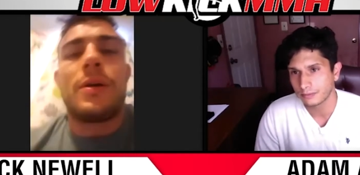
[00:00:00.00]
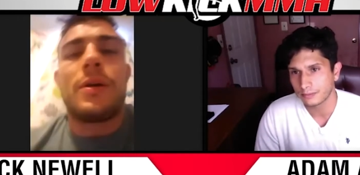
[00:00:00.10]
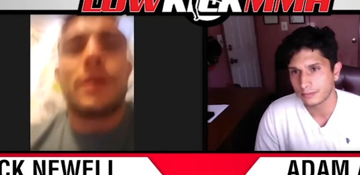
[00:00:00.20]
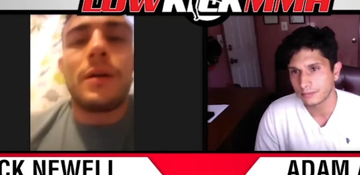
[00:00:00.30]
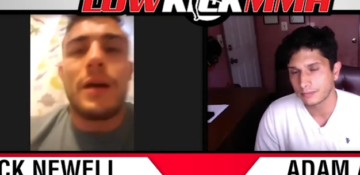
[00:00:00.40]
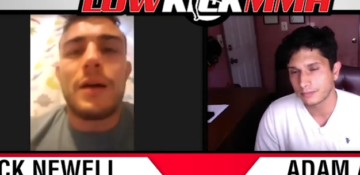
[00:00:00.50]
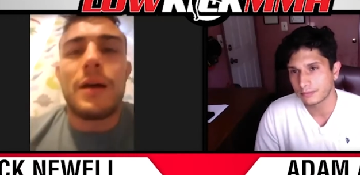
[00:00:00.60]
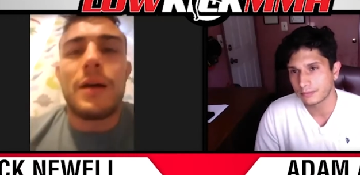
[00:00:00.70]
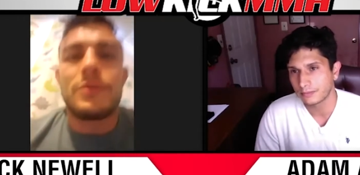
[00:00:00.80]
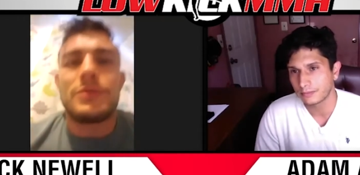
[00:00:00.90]
Speaker 1: I was
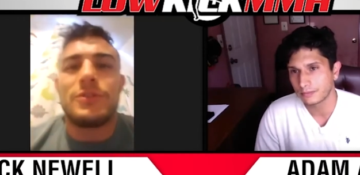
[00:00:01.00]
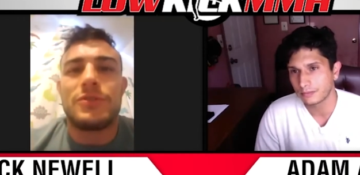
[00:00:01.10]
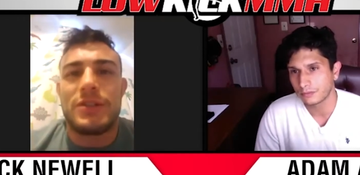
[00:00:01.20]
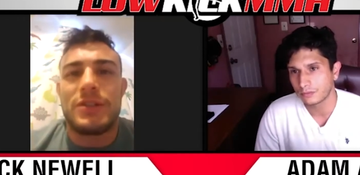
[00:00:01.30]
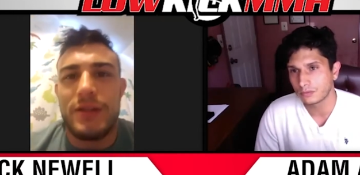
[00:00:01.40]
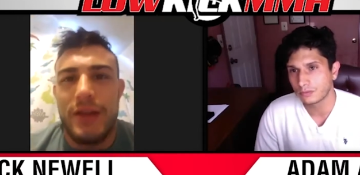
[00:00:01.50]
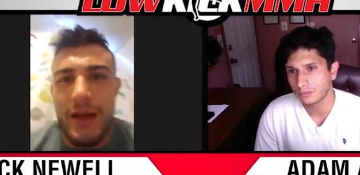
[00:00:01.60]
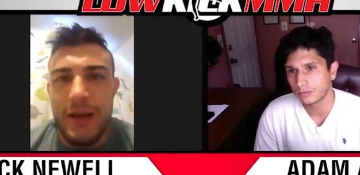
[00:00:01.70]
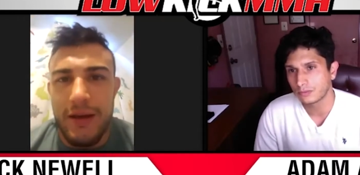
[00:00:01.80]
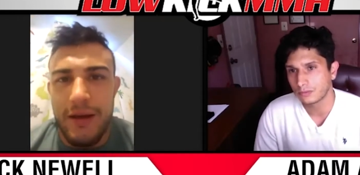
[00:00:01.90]
used to
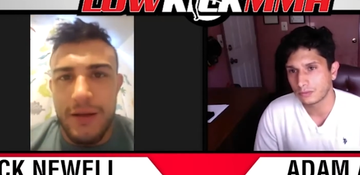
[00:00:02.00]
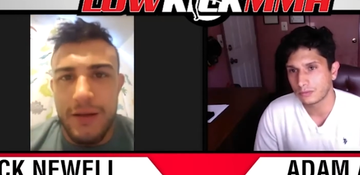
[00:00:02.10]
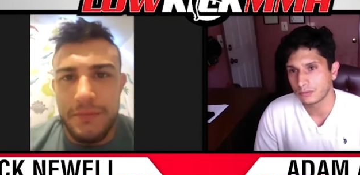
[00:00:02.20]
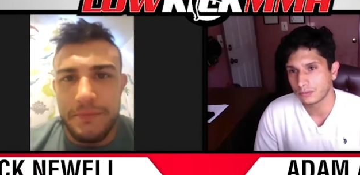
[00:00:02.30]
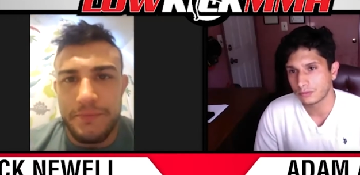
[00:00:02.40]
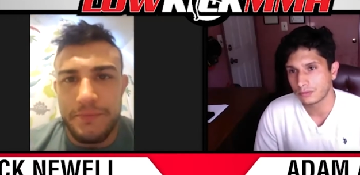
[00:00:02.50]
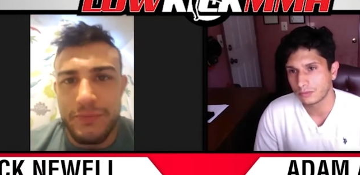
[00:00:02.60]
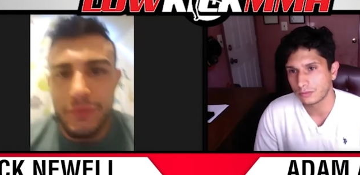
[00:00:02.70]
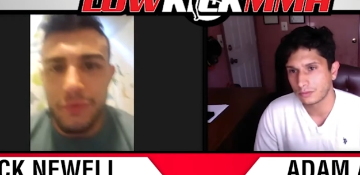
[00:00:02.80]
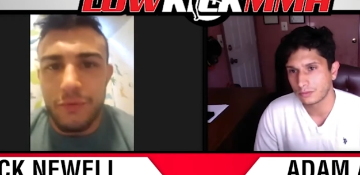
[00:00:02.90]
like um
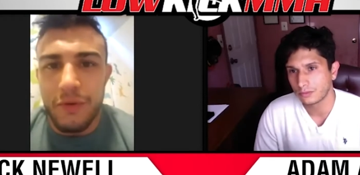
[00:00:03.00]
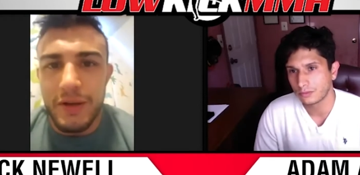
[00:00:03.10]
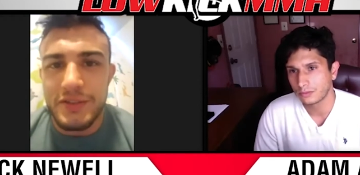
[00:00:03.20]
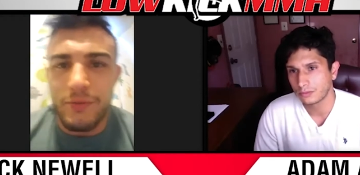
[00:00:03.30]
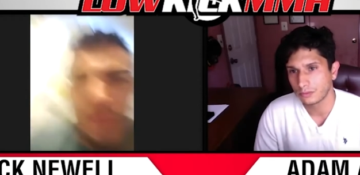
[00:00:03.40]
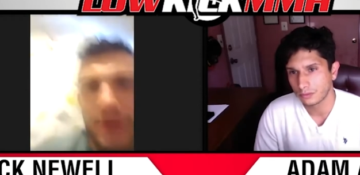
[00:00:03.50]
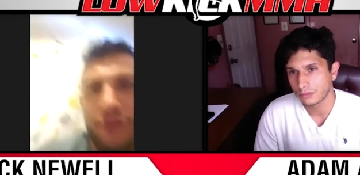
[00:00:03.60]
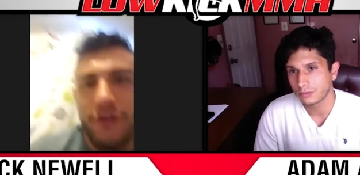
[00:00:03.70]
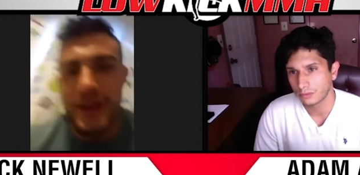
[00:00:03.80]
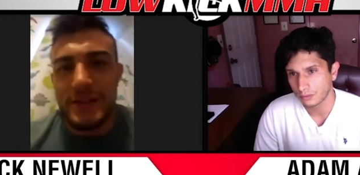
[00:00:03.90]
wrestle with my
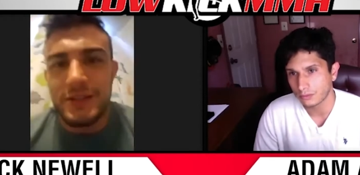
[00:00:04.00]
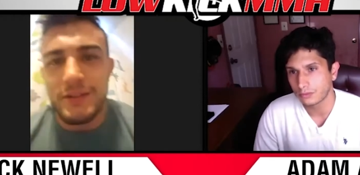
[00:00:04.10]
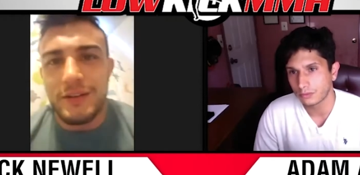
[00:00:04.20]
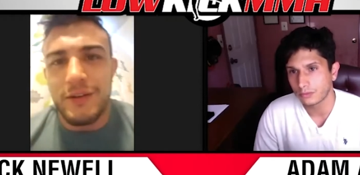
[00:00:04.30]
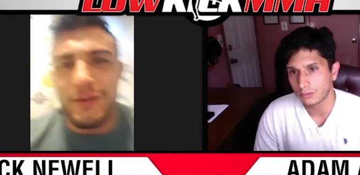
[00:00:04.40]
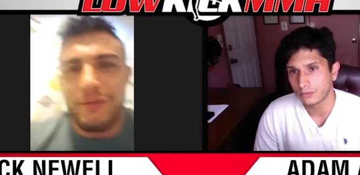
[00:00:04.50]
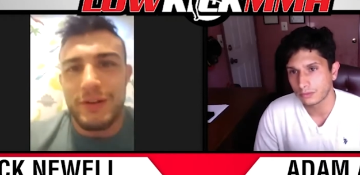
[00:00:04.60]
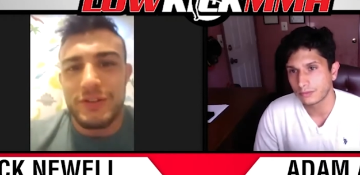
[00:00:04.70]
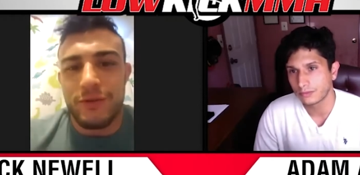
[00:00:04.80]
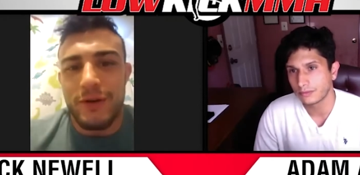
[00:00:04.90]
friends. You know, I
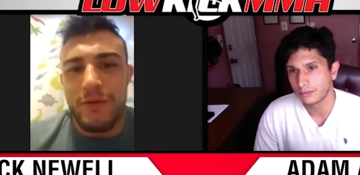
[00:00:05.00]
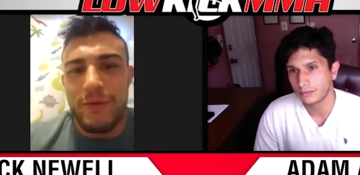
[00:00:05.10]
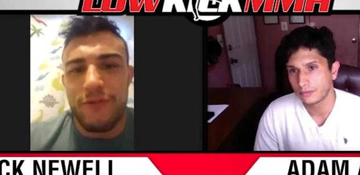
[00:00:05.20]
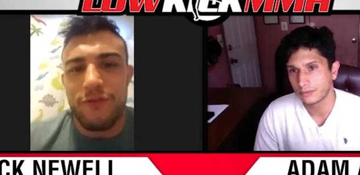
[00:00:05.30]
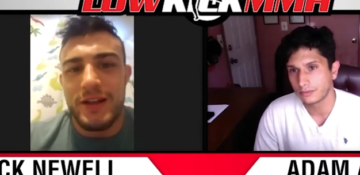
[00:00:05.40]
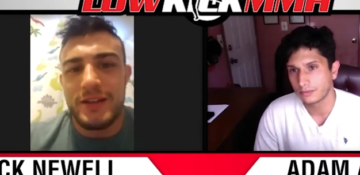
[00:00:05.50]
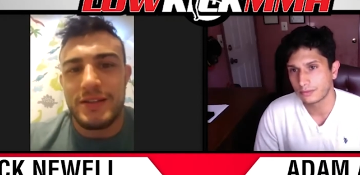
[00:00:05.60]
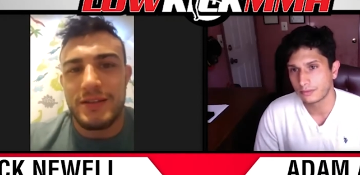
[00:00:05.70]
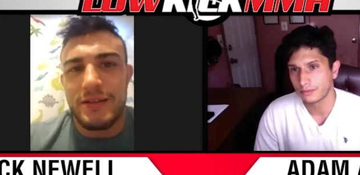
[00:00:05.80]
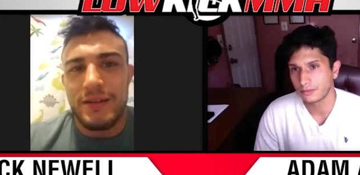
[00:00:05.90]
wrestle around with my friends
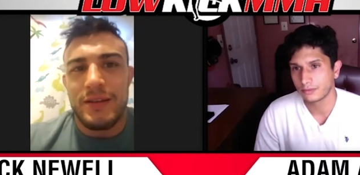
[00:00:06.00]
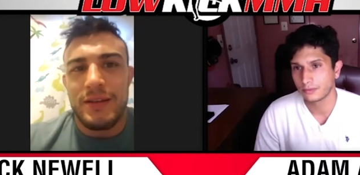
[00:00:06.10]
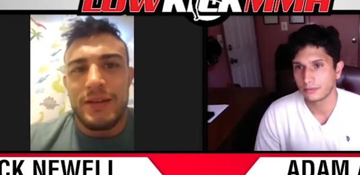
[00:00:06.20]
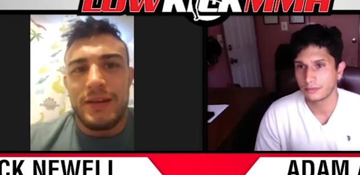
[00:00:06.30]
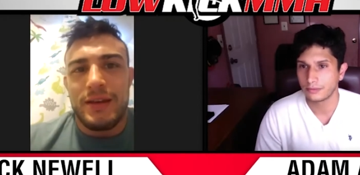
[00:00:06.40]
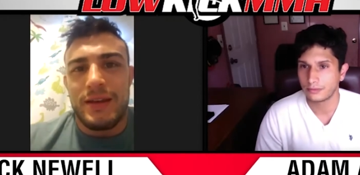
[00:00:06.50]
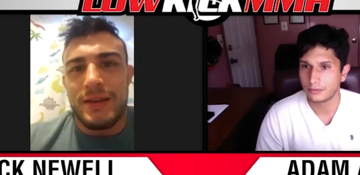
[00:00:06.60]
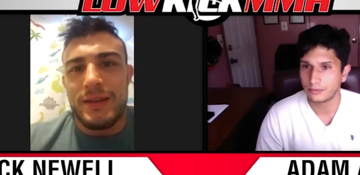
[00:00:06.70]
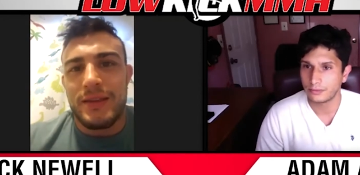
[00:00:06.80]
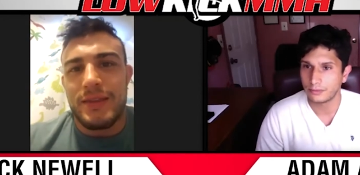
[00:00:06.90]
and
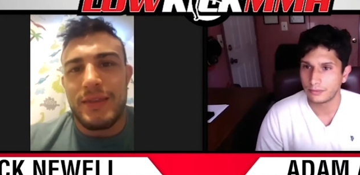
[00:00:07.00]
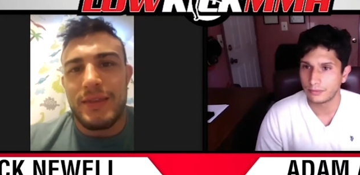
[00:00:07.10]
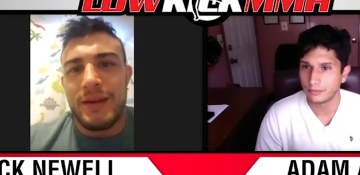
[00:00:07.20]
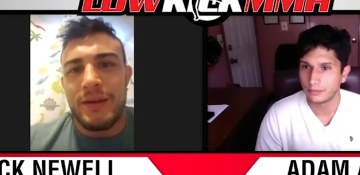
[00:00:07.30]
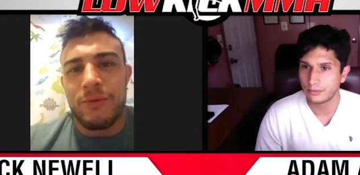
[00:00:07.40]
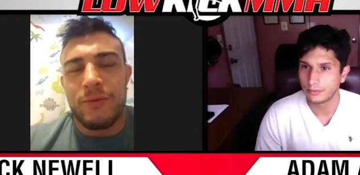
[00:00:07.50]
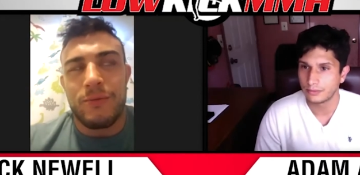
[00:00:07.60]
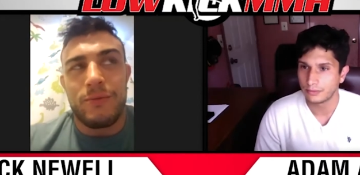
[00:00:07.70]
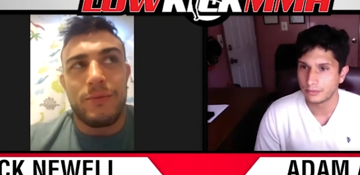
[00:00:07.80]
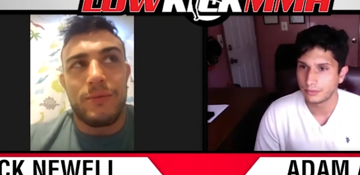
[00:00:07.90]
and they
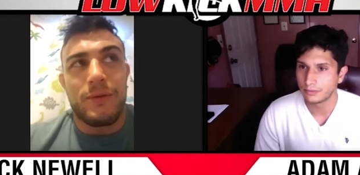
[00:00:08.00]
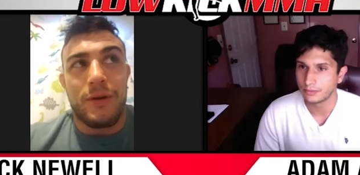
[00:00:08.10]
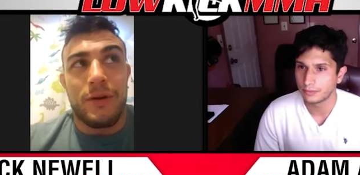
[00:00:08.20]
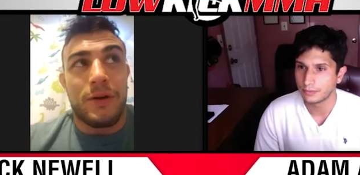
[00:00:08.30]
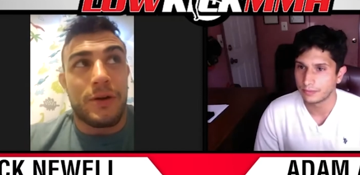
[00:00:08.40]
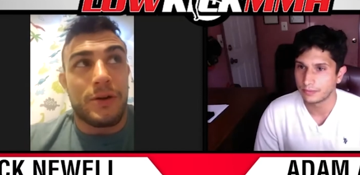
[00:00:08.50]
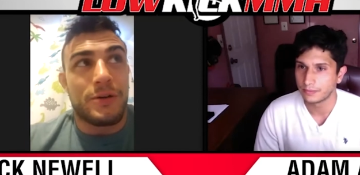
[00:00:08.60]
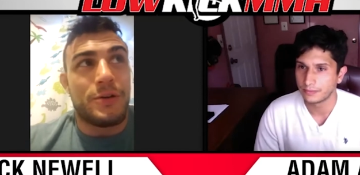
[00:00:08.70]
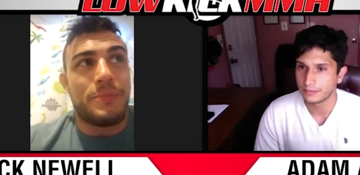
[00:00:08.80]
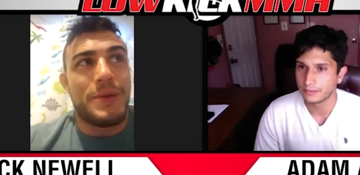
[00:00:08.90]
are
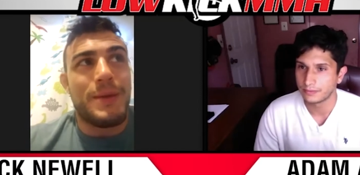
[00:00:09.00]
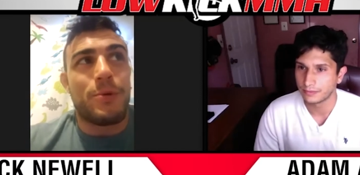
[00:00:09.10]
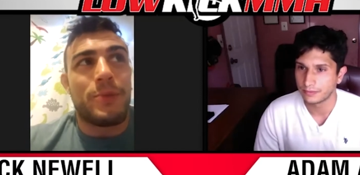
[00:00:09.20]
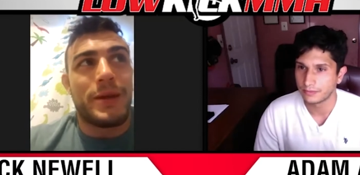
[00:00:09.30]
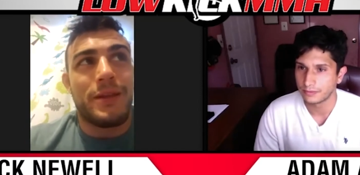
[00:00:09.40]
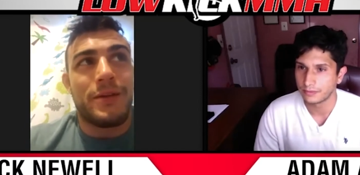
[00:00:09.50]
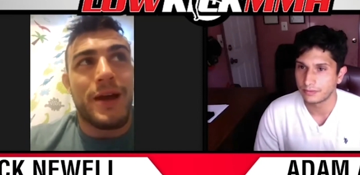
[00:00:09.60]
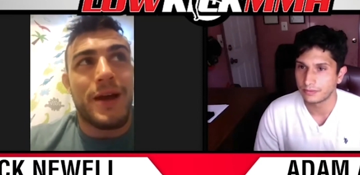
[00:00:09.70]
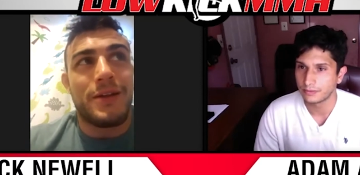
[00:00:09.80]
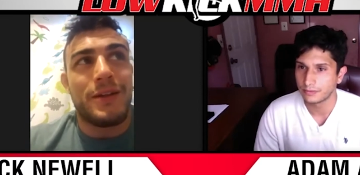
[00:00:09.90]
good people, but they're
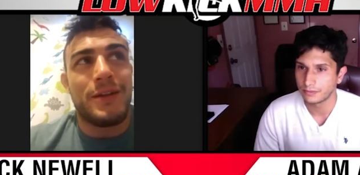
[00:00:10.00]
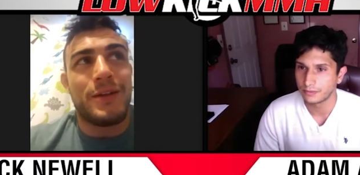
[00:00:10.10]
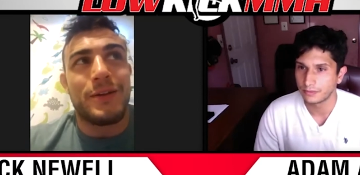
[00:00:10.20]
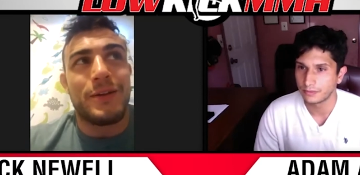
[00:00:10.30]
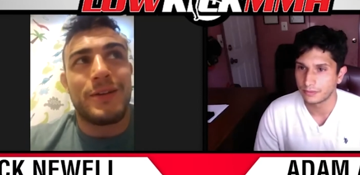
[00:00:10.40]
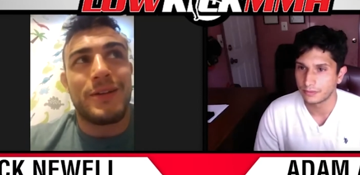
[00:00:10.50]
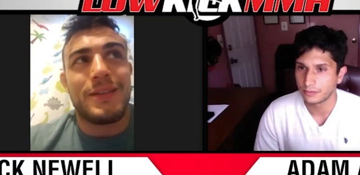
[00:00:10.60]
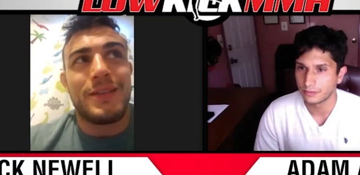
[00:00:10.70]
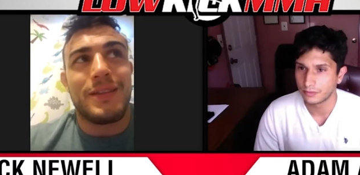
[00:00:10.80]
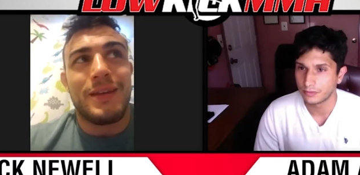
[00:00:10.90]
not that you know, they're
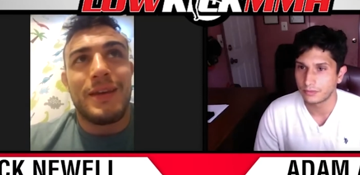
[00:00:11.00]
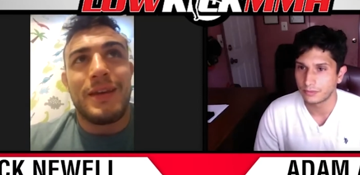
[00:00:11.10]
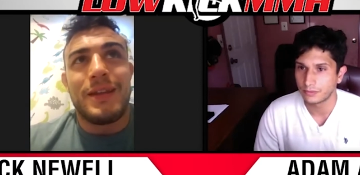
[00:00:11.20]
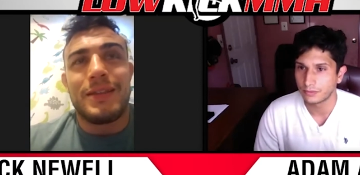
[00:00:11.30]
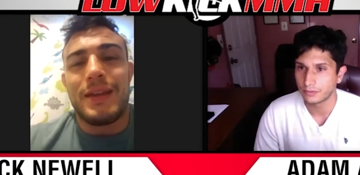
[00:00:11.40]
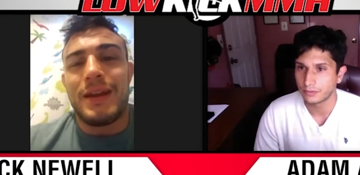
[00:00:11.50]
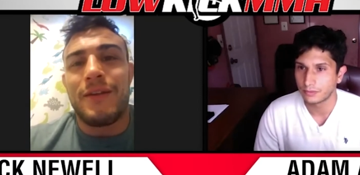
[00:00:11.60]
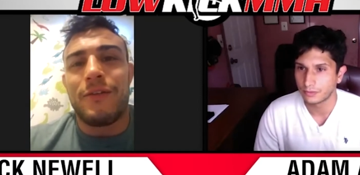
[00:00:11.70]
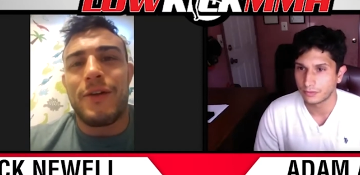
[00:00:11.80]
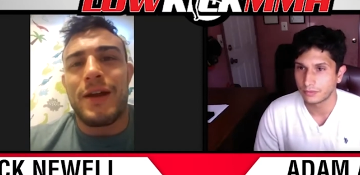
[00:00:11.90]
they
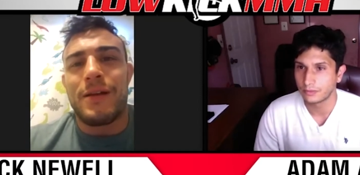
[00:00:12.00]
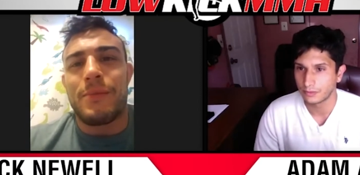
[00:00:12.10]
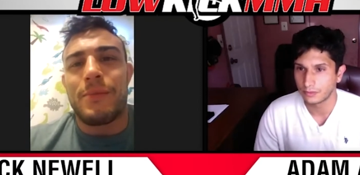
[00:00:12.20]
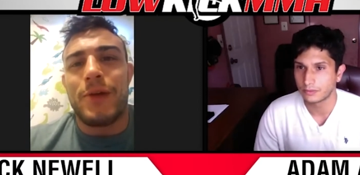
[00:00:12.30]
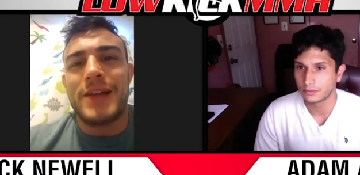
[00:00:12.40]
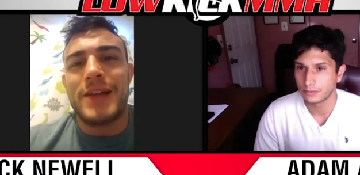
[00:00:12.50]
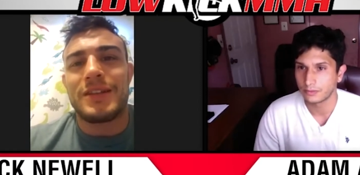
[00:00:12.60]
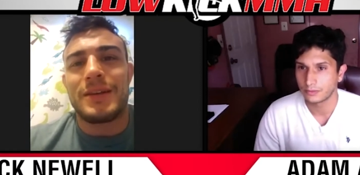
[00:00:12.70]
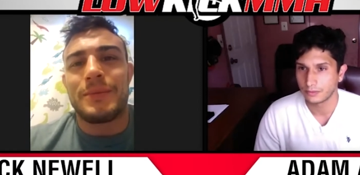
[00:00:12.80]
never ended up wrestling